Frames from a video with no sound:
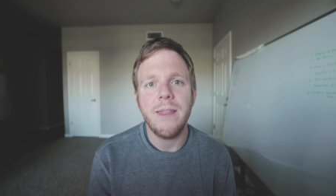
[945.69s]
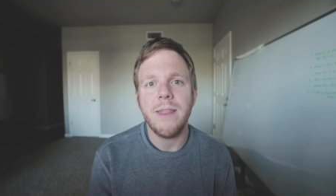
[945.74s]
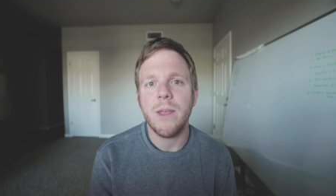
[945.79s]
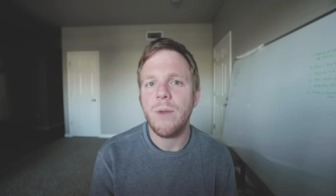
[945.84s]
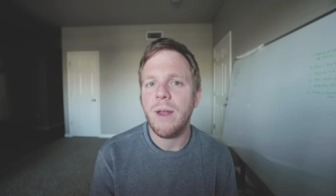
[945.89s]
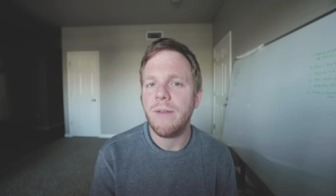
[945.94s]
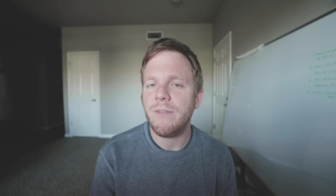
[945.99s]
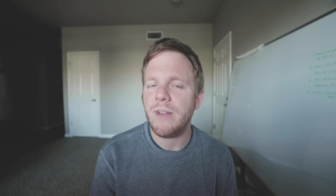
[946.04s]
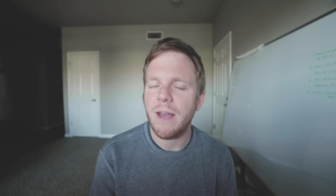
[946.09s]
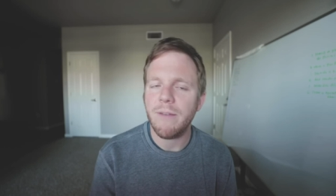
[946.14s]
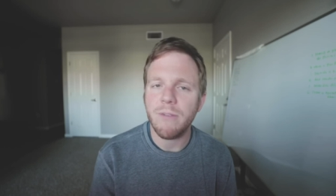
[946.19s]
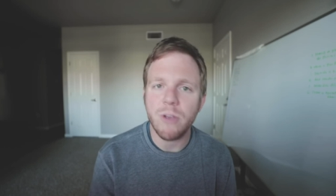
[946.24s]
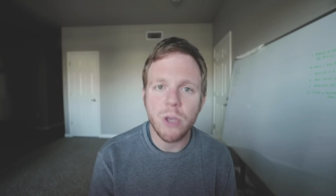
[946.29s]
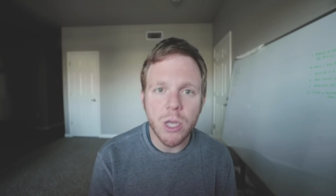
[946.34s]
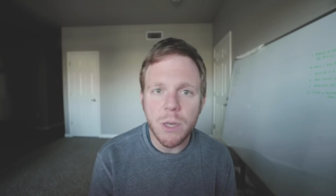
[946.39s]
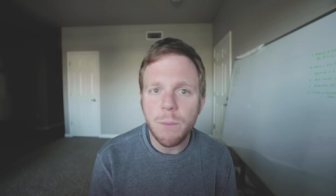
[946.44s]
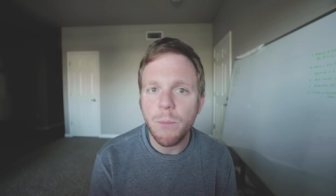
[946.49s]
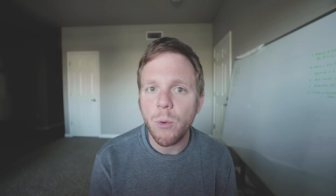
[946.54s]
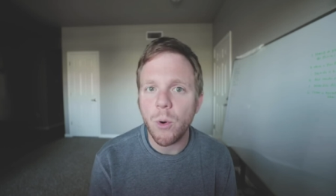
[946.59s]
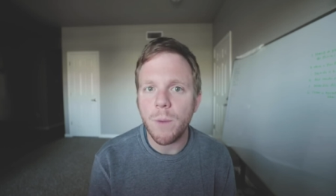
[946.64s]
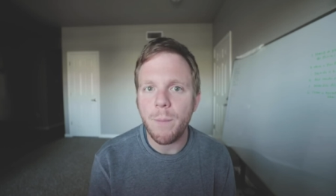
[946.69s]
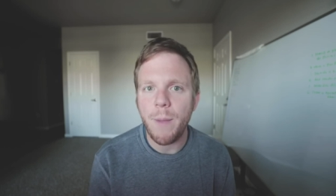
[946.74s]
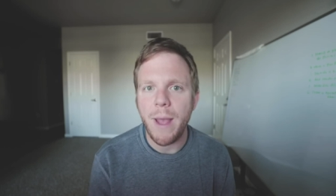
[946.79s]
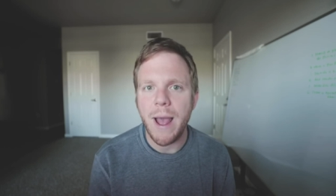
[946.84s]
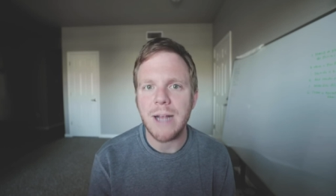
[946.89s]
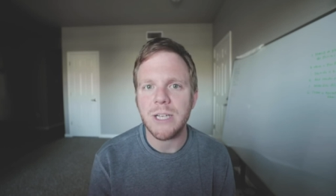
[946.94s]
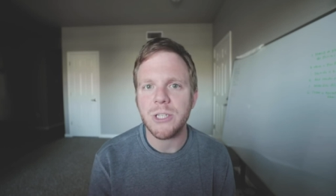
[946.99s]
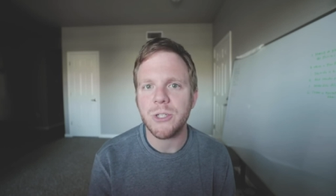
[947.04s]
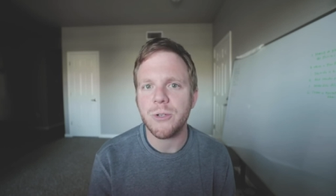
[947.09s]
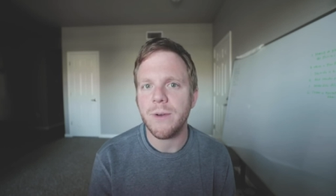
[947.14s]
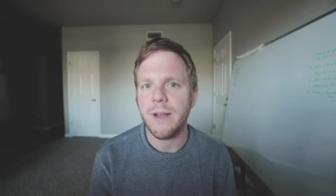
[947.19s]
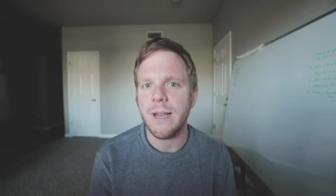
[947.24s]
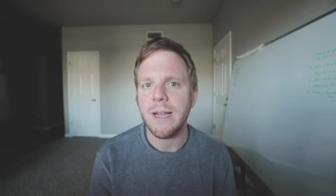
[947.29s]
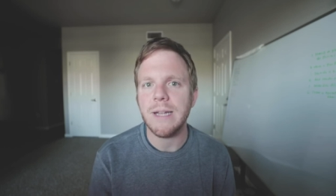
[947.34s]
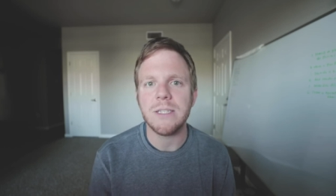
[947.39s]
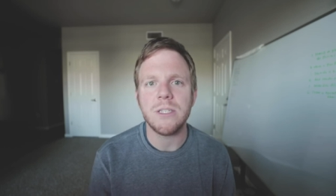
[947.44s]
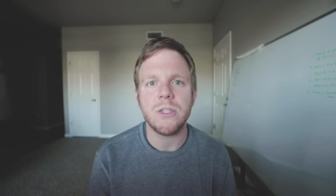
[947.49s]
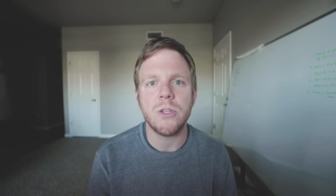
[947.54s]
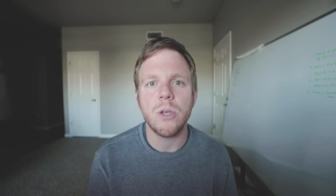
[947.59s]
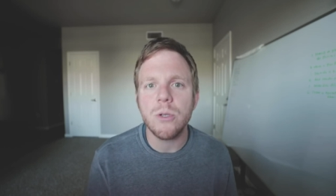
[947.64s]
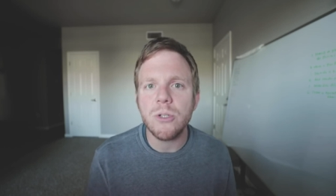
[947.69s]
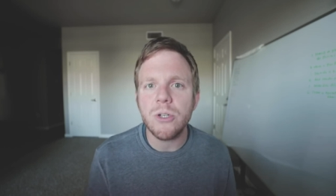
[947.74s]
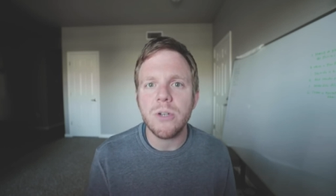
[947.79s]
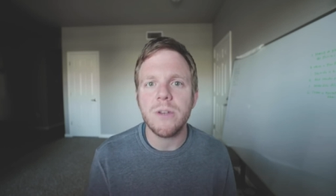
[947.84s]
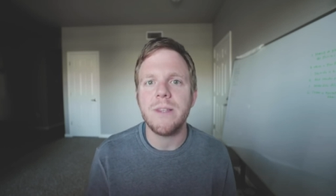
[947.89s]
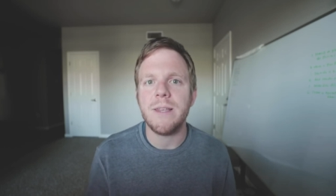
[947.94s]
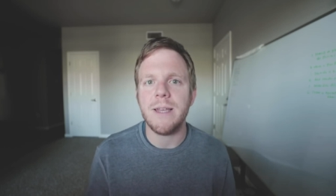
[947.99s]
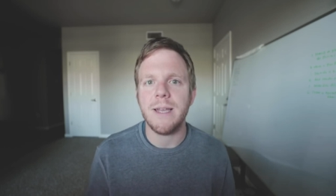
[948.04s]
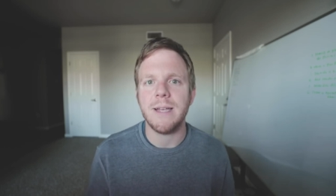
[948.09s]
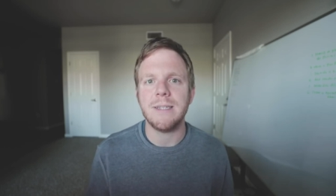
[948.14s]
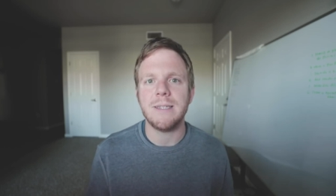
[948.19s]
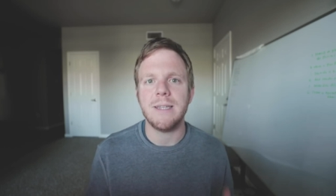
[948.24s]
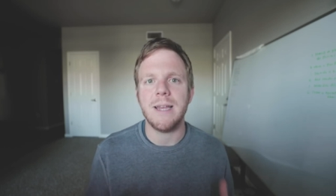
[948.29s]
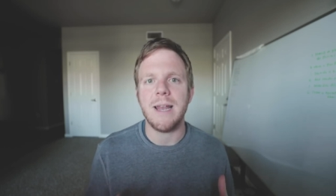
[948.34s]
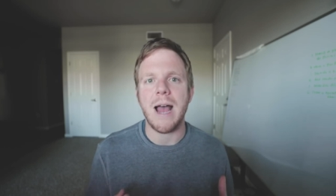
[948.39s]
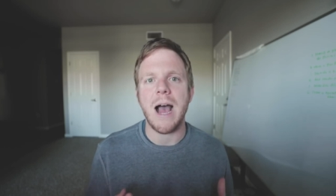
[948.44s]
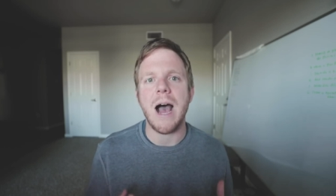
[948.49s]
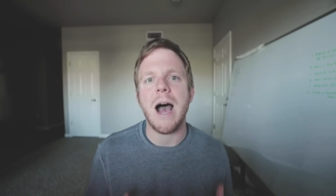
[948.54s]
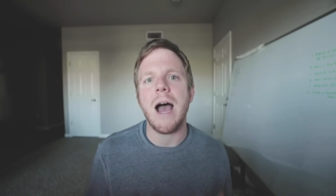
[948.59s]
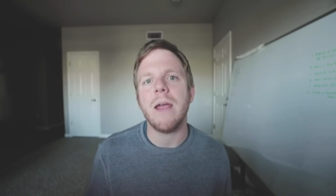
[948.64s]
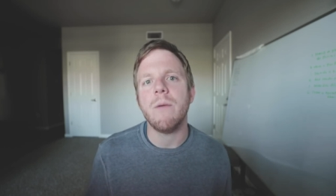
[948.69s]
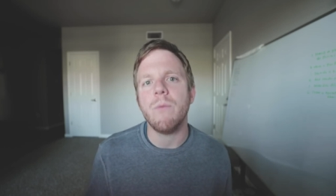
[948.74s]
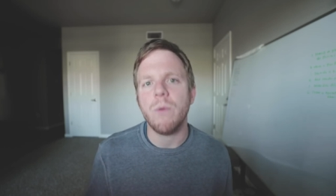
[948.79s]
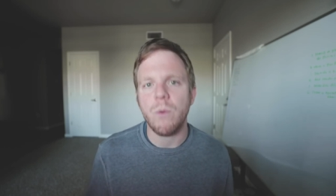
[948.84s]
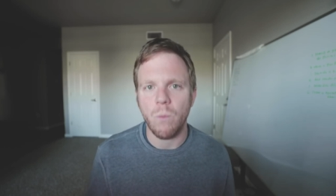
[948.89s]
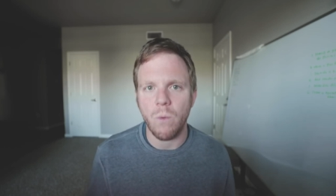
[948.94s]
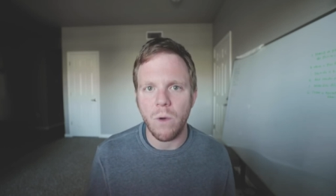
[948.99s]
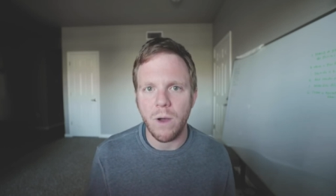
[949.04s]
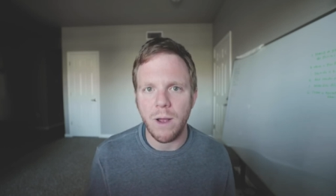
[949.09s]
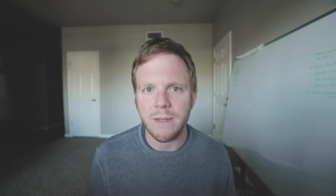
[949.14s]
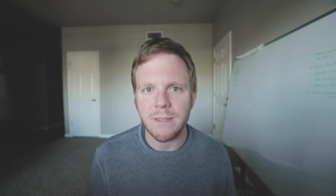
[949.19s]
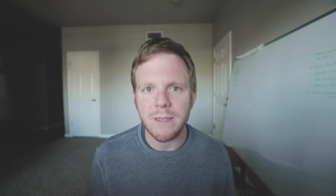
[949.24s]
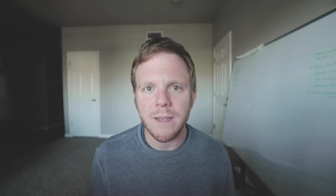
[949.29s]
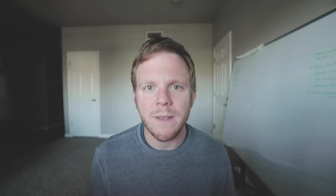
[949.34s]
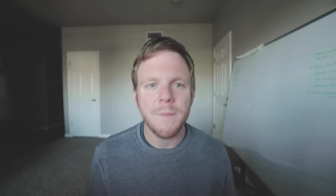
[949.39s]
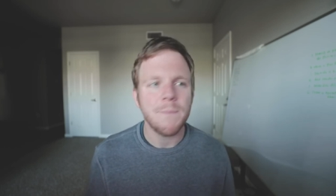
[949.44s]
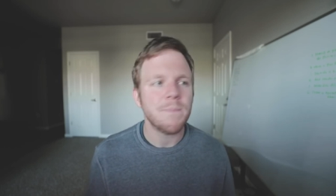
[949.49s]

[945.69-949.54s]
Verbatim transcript: They would have to have good board pass rates. Those are things that I would want.